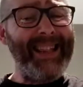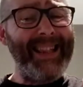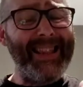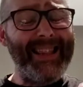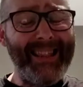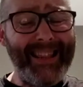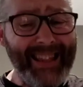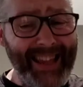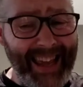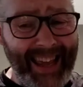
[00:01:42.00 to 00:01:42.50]
I
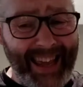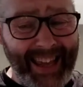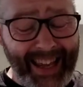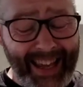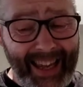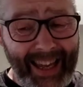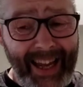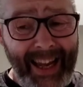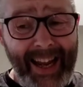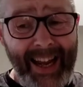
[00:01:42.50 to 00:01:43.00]

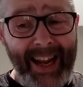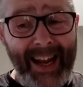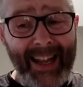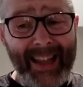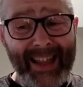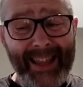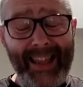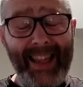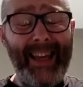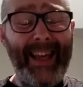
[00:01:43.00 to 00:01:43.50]
think
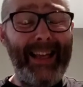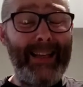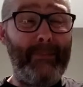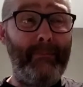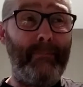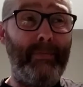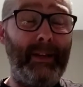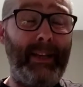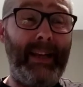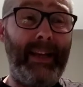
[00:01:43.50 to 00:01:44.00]
it's
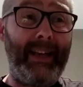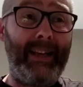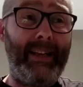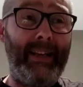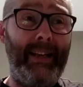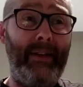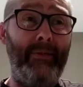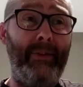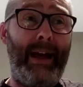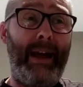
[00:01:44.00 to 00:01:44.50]

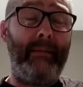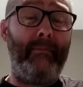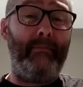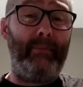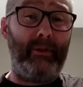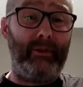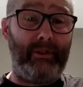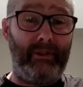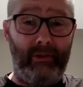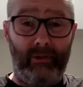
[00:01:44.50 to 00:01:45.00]
Blakeney Red
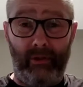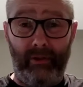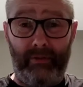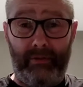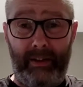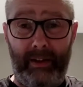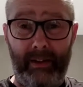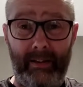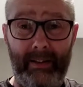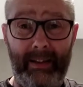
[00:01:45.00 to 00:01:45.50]
Button
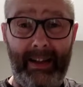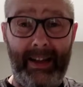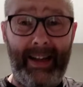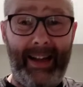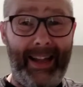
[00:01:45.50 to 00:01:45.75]
Oldfield.